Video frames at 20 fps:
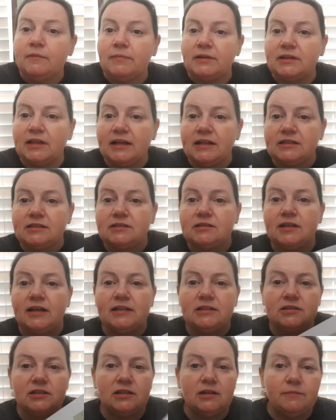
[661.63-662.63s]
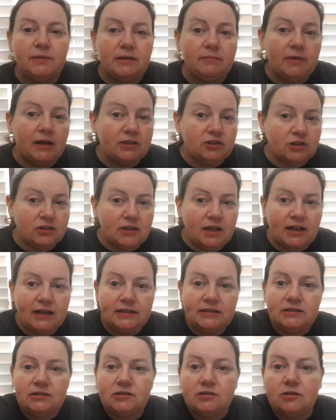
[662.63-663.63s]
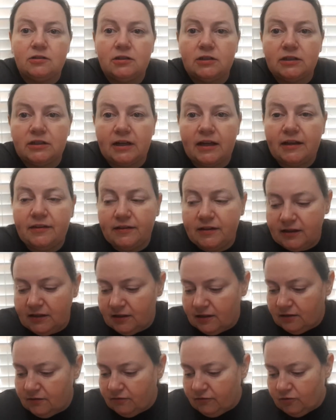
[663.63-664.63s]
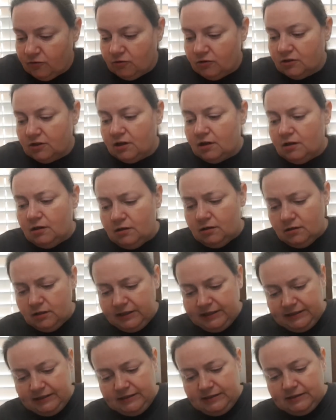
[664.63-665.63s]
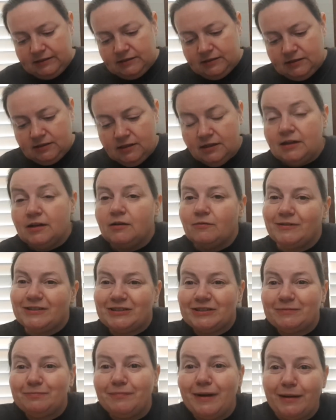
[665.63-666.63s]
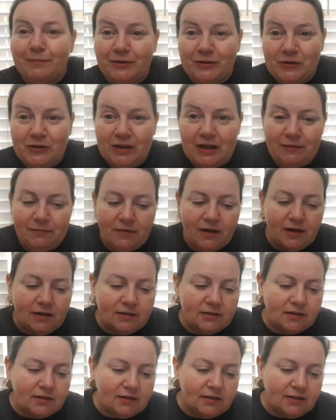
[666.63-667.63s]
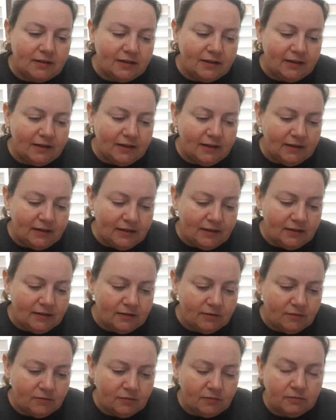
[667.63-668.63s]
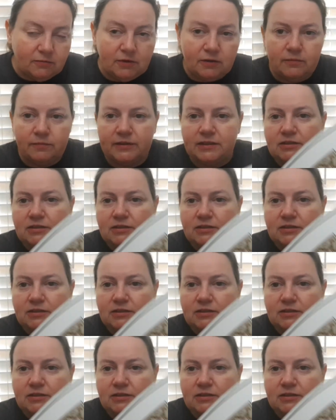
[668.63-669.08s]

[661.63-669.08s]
But that's that's going to be my July start. And then for August, which is my birthday month, I will be